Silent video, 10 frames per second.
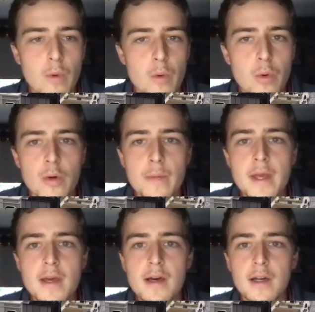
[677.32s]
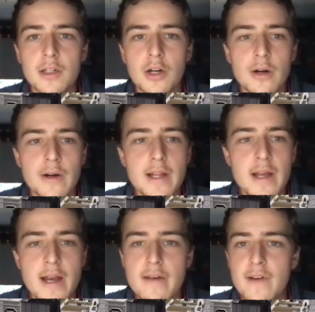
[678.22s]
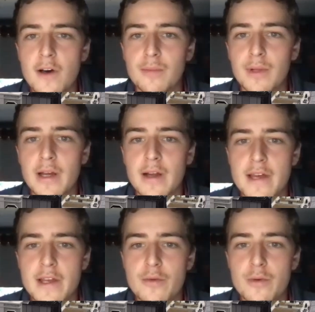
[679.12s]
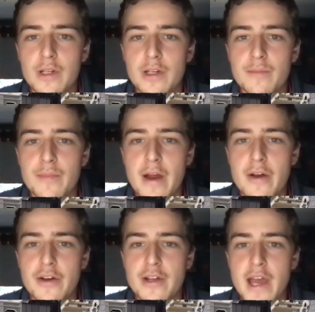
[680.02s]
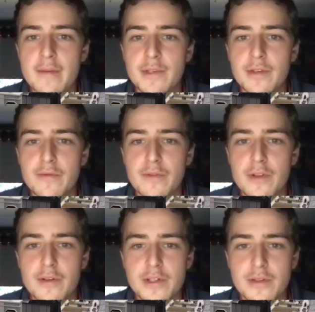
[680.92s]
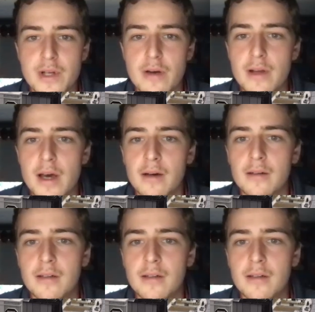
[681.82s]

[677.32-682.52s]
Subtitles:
who would be a current NFL player that you would compare your game to for those who don't know?